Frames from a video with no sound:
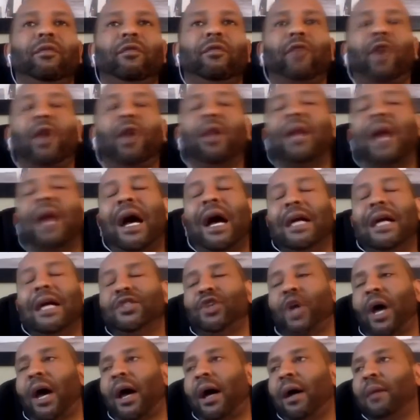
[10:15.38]
frontline
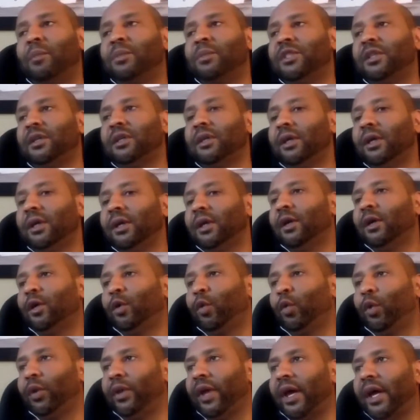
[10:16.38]
jobs
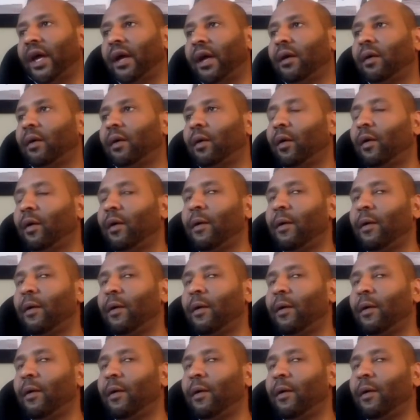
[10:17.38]
where they